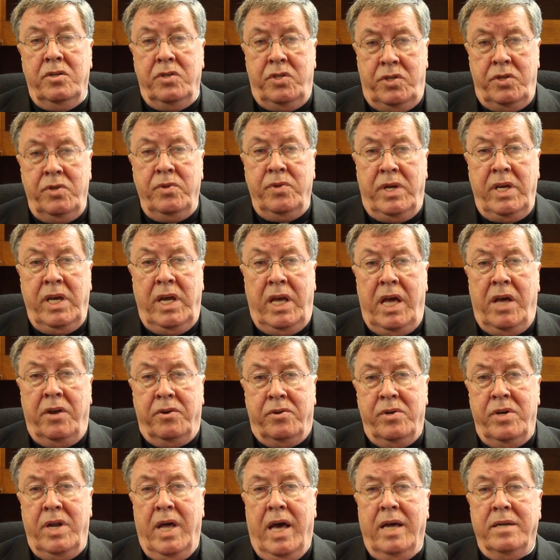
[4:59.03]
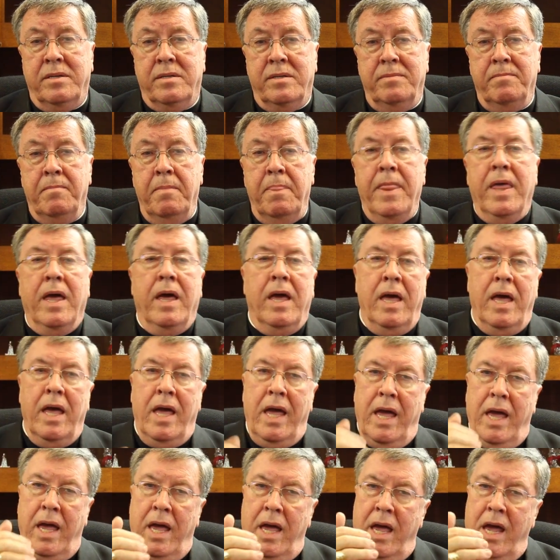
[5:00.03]
to the internet.
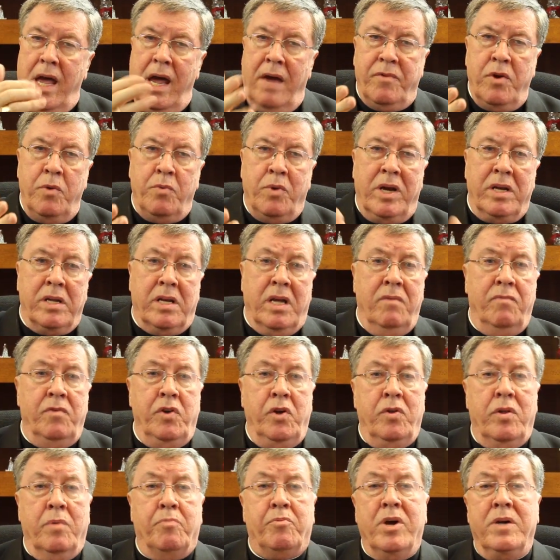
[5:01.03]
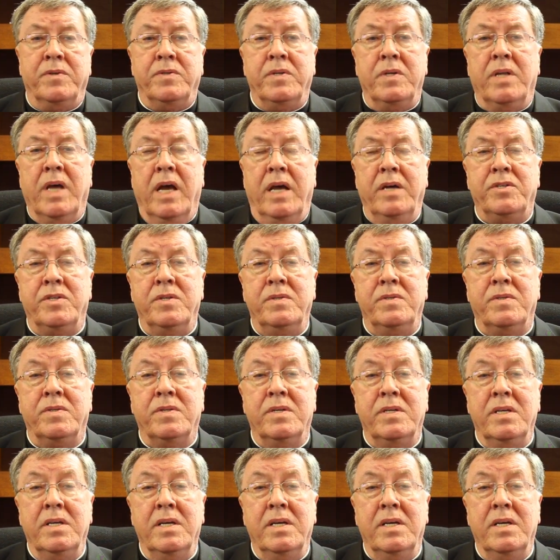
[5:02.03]
Everyone can view the presentations.